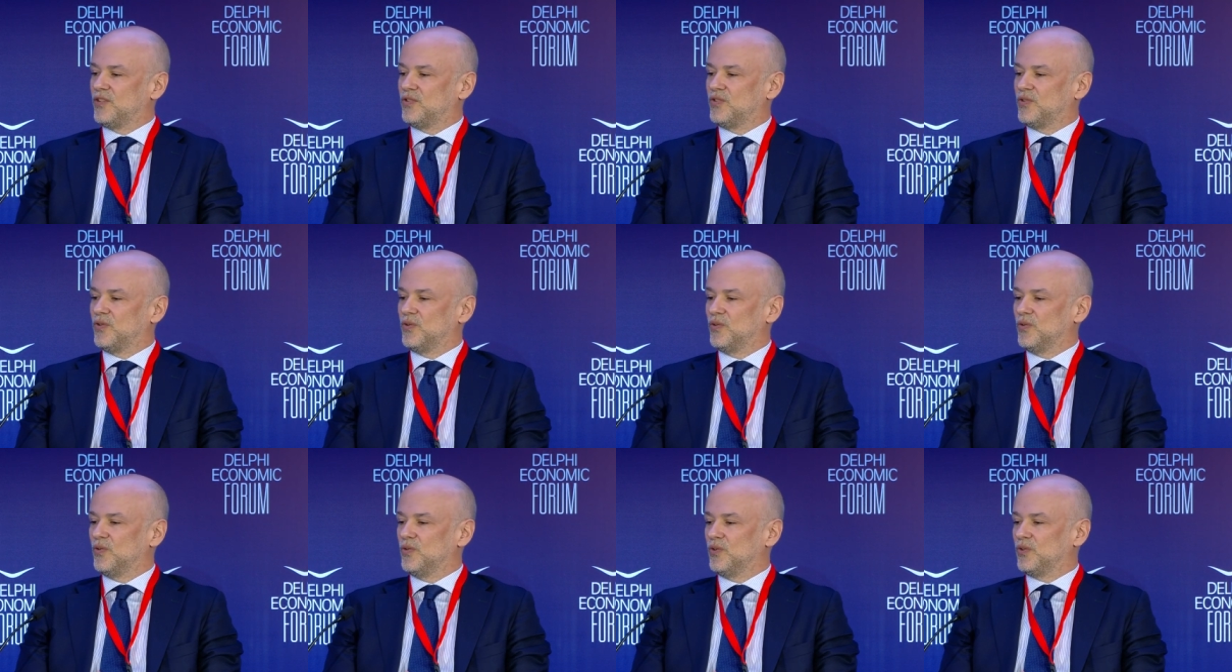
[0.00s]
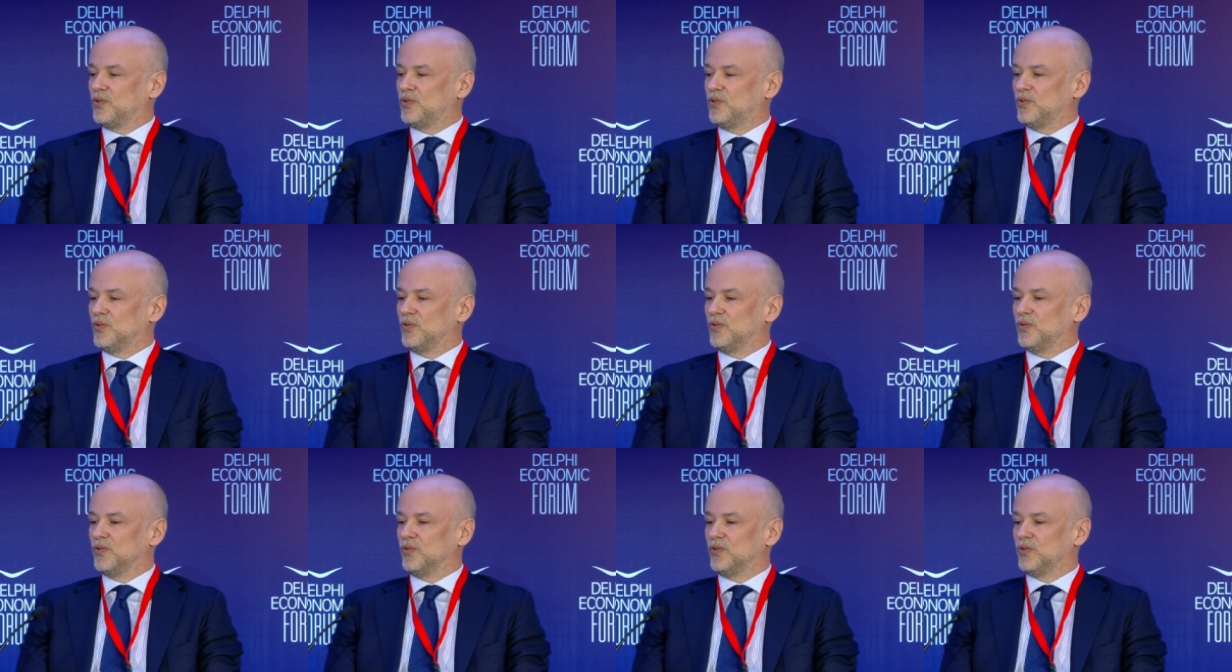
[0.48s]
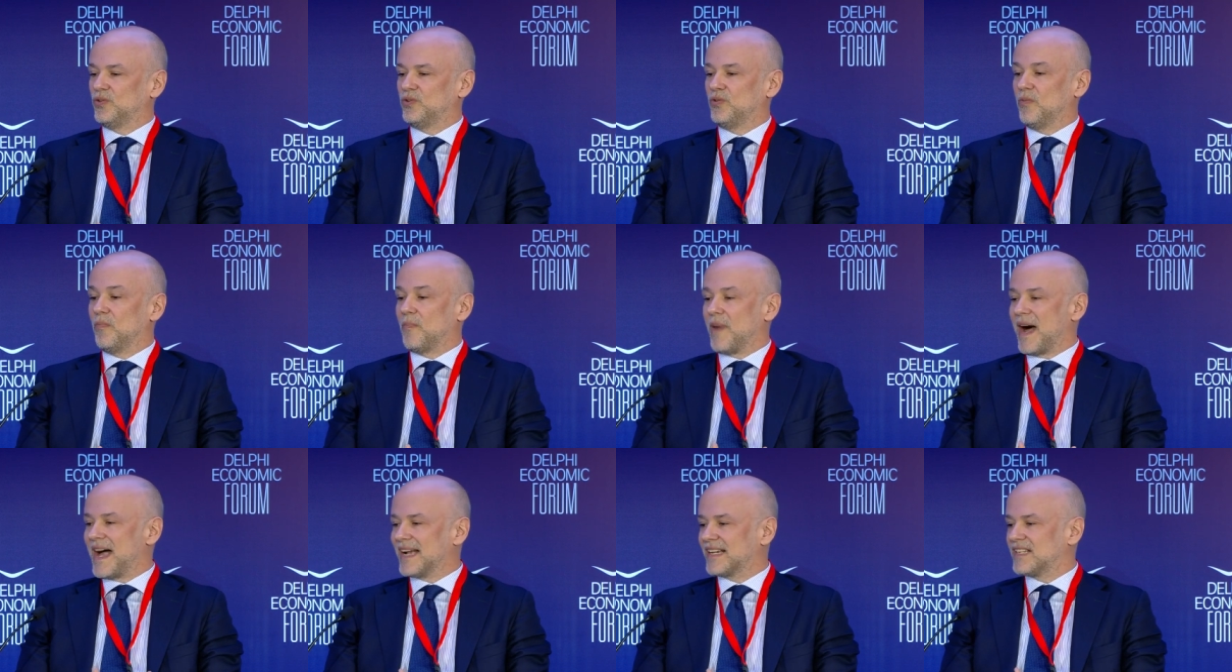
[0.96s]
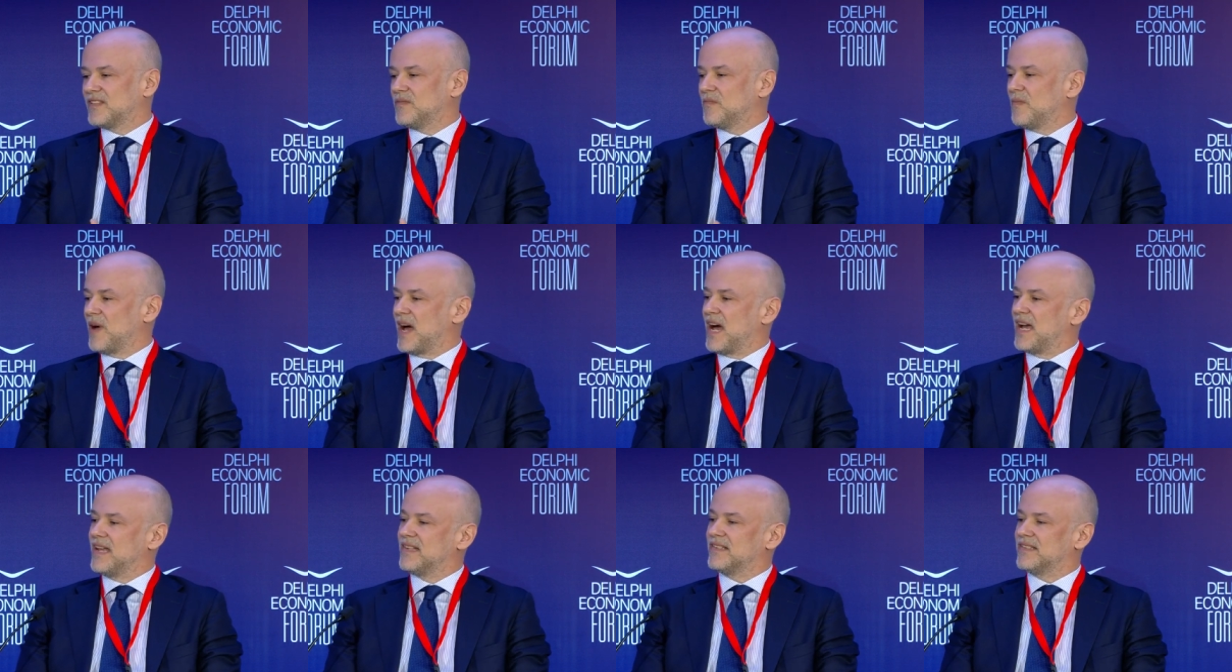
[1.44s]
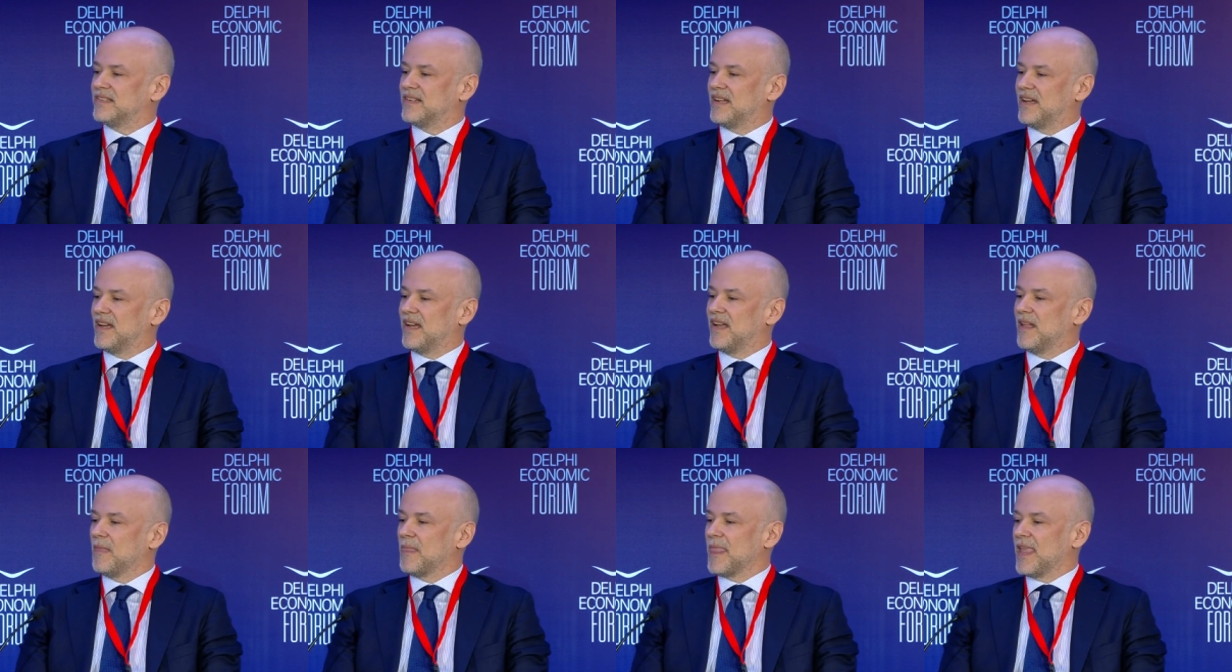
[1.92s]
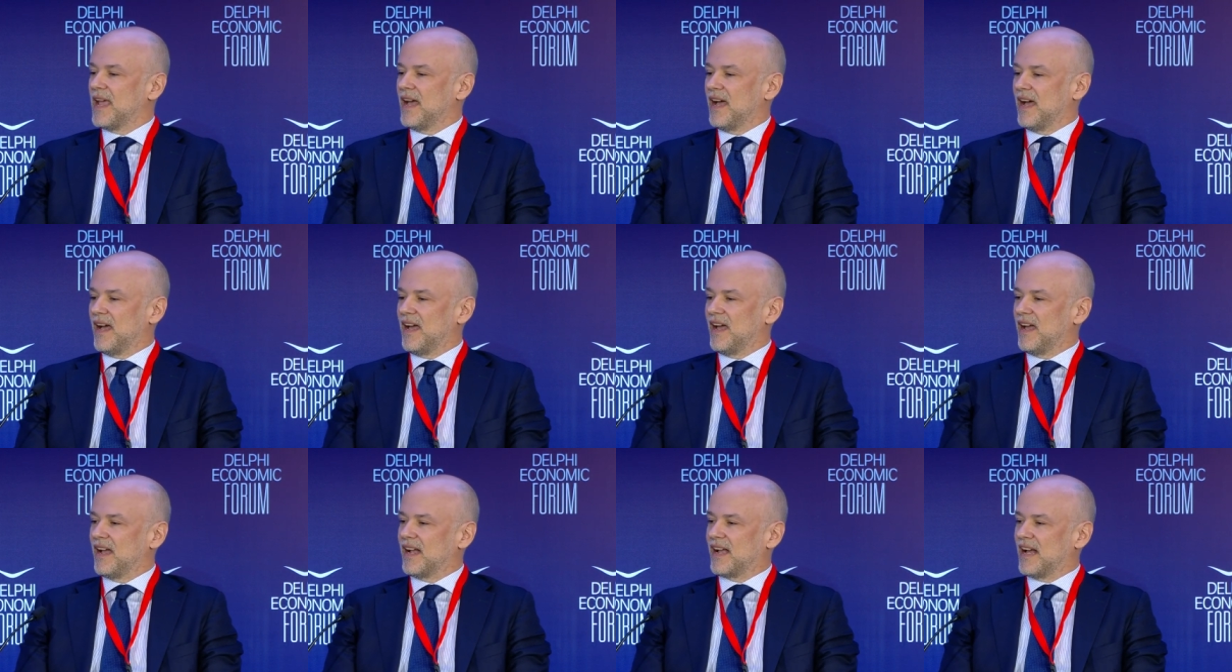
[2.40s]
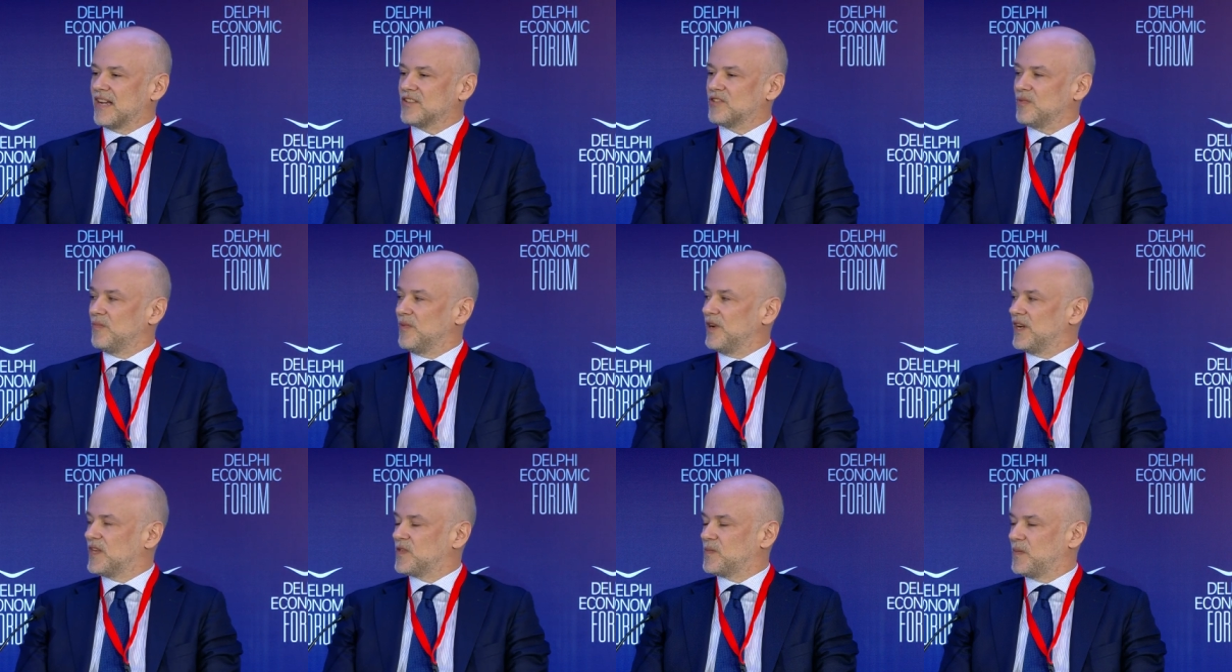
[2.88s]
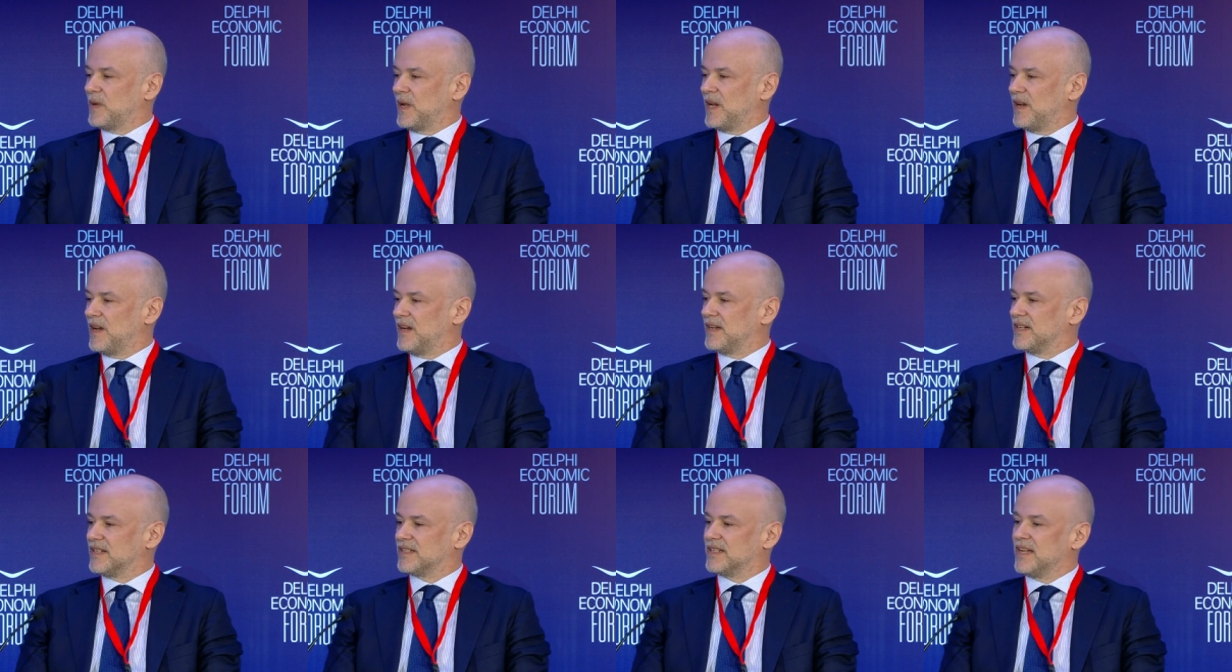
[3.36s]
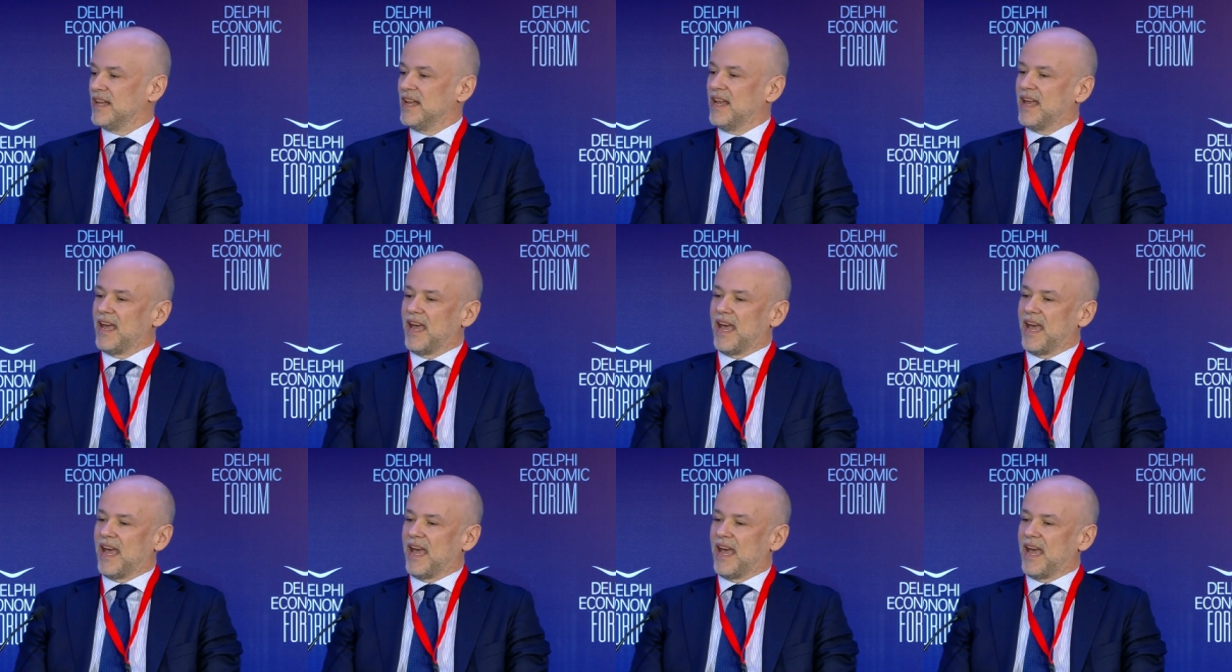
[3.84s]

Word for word: to, to, to maximize uh, uh customer experience.